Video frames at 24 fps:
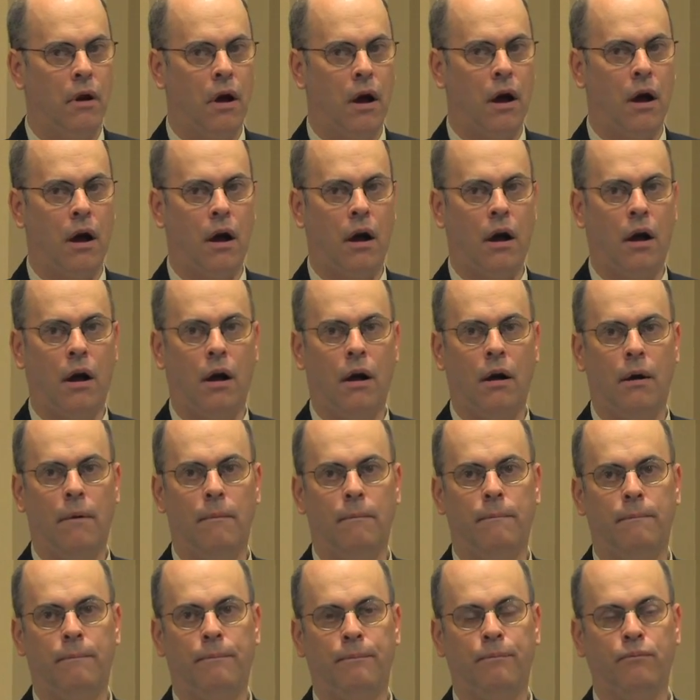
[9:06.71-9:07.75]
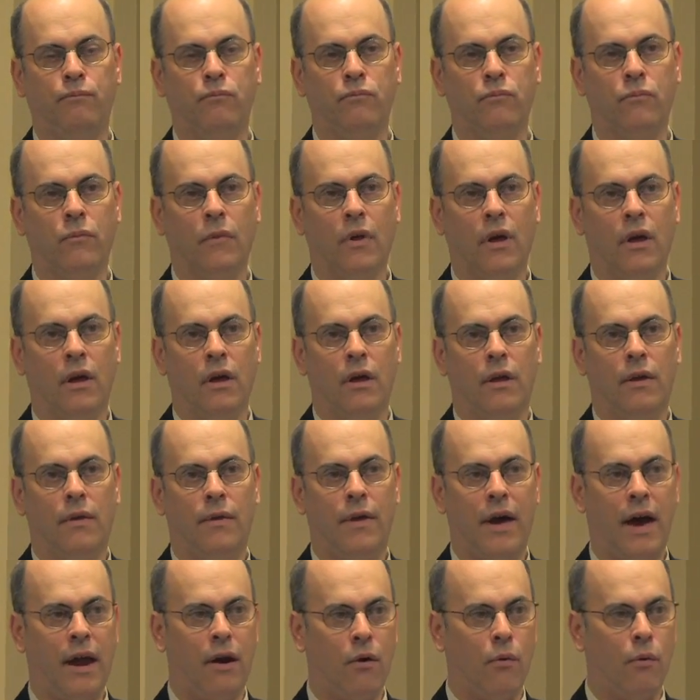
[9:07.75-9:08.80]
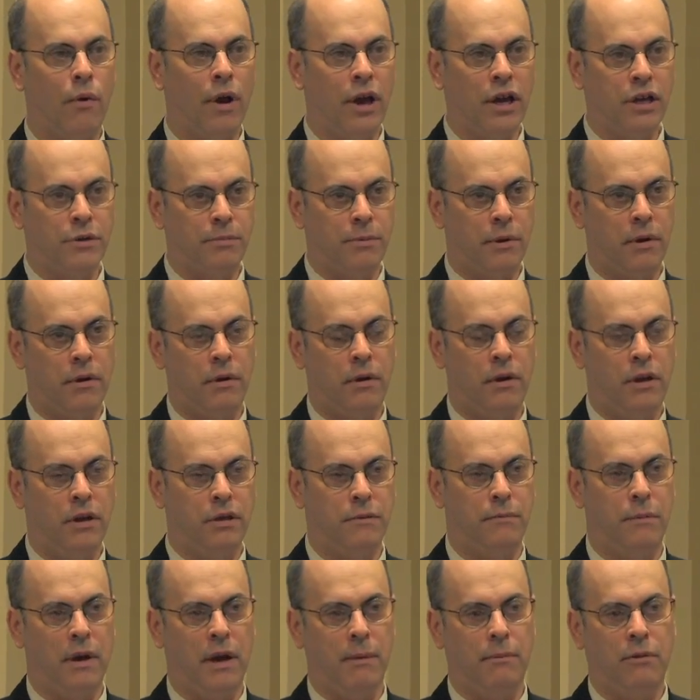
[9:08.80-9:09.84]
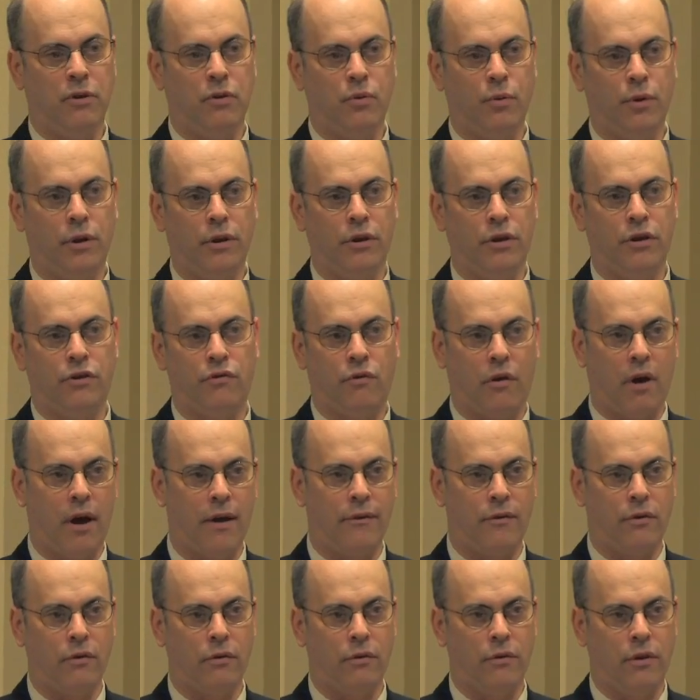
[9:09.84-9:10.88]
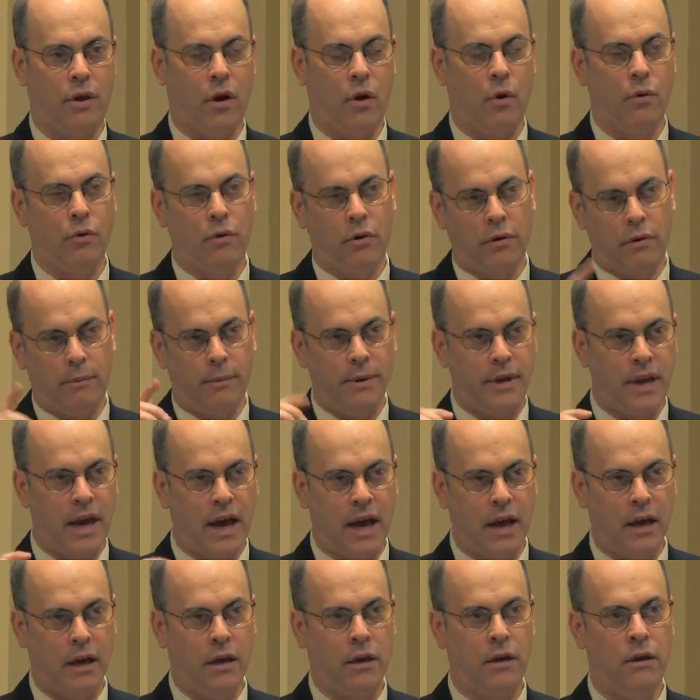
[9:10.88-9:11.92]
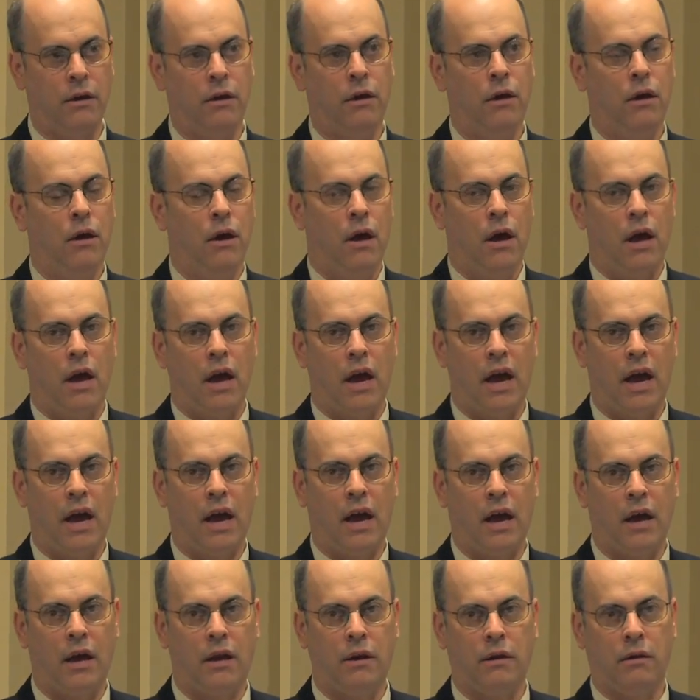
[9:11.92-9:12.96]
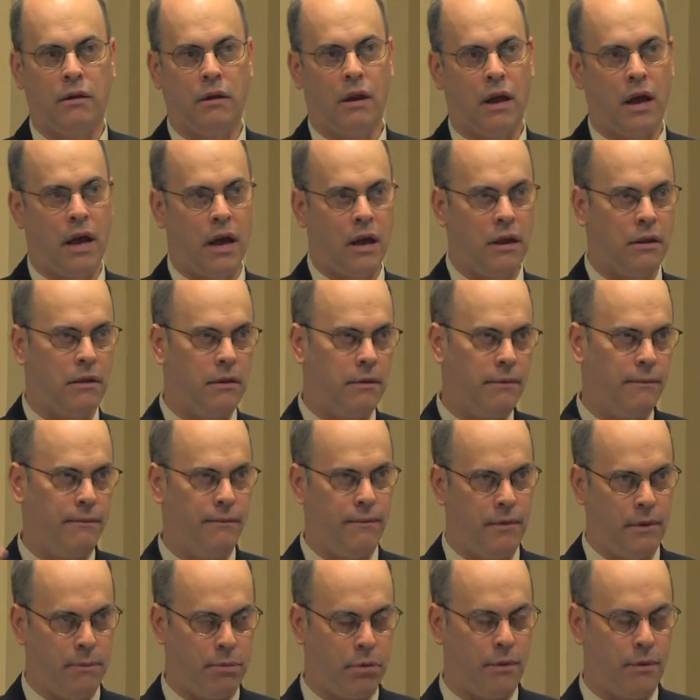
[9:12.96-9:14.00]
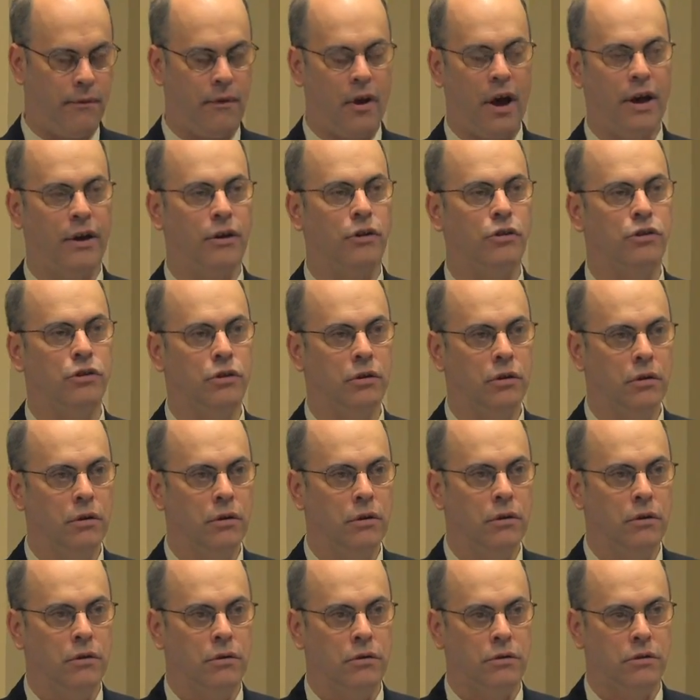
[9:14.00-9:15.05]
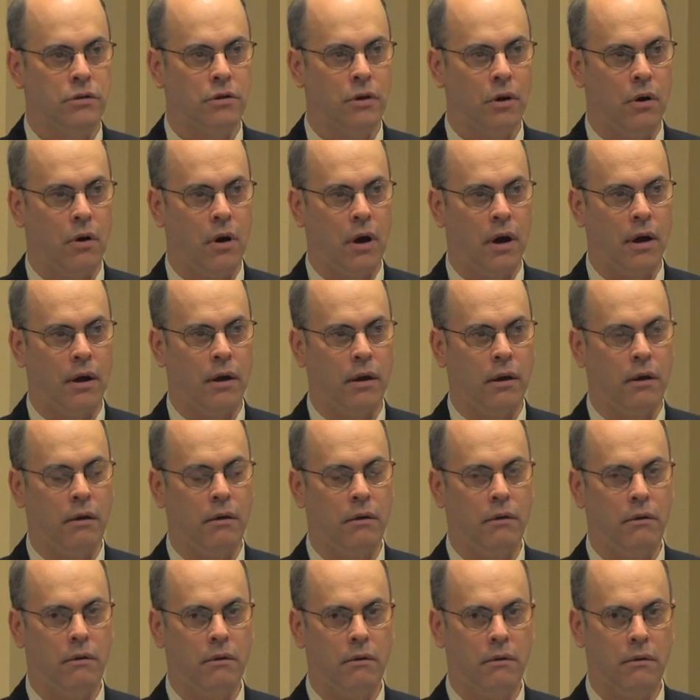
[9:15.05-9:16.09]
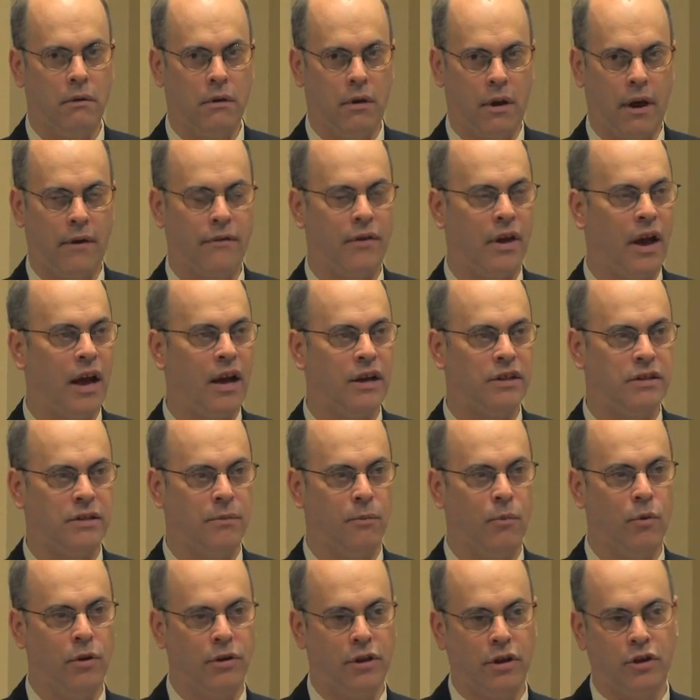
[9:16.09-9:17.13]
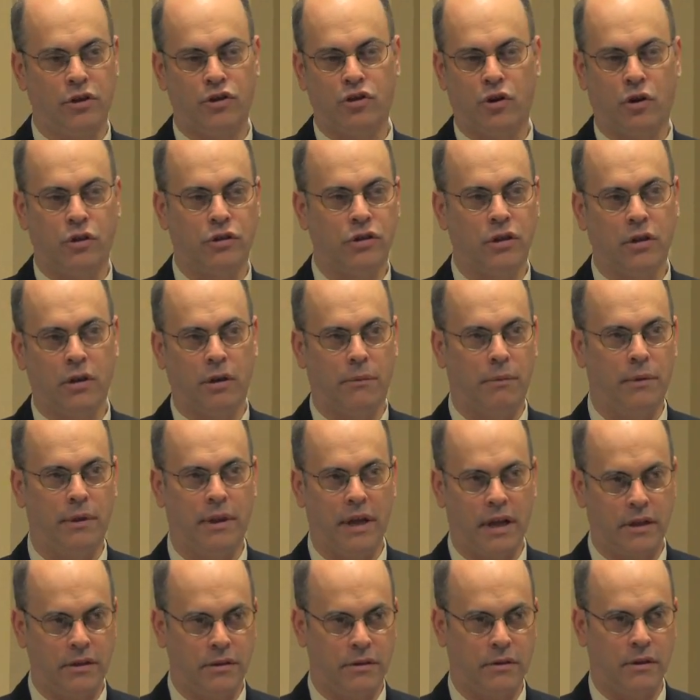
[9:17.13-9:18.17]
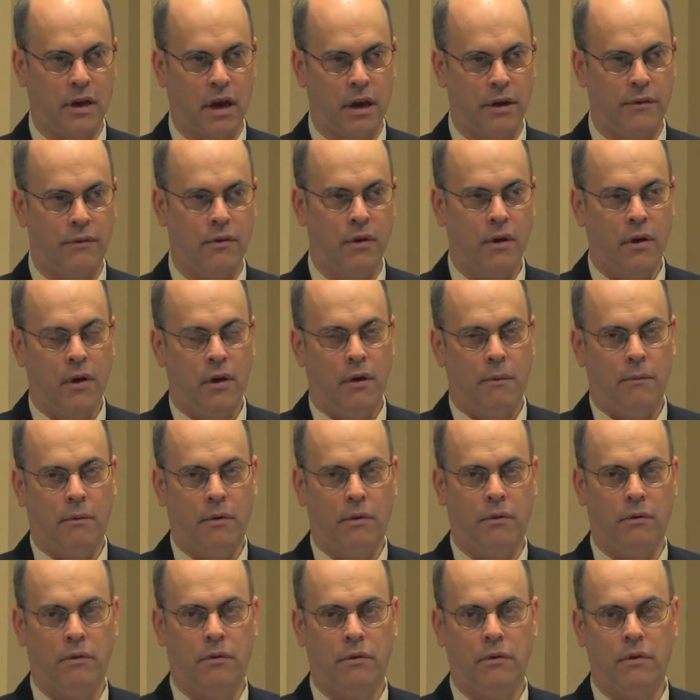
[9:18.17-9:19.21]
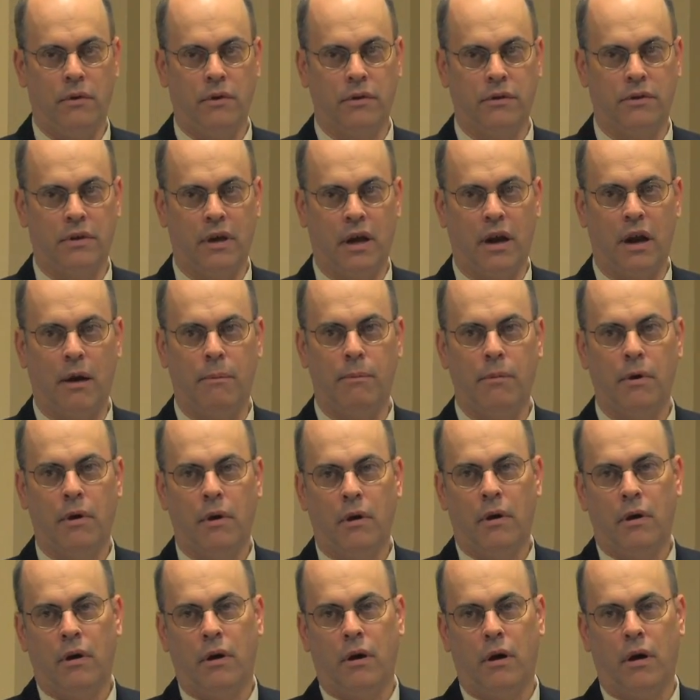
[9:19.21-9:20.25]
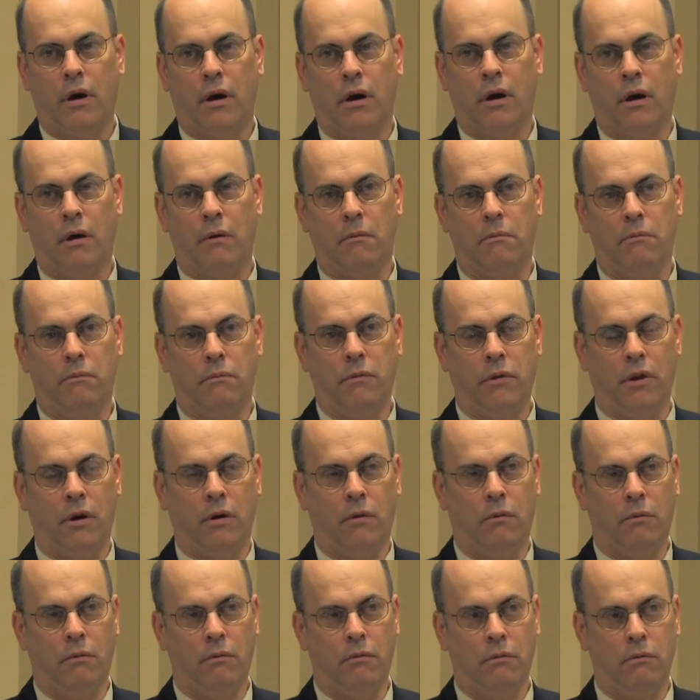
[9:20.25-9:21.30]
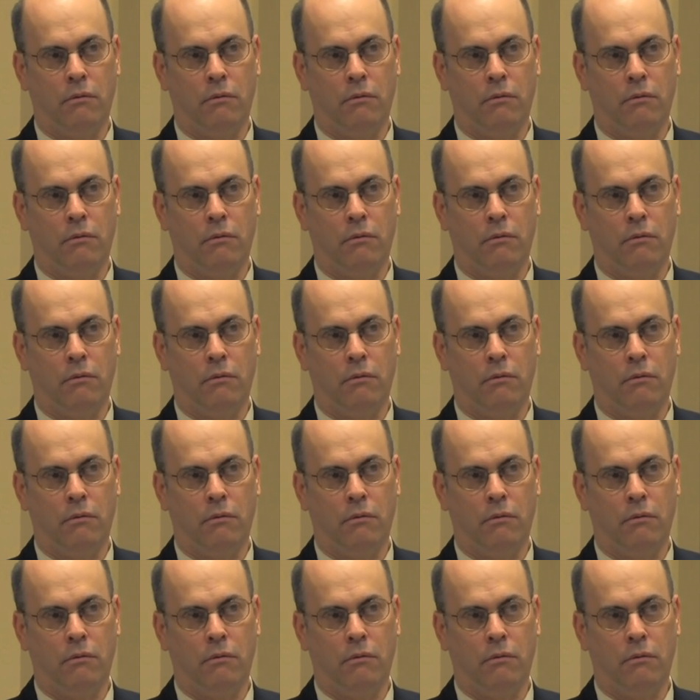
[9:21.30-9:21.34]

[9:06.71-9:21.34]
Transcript: Um, that arrangement is made between the driver, the owner of the medallion, and, and the, the providers. So I you have to ask them what they're charging. I mean, that's kind of, I mean, the setup, uh, you know,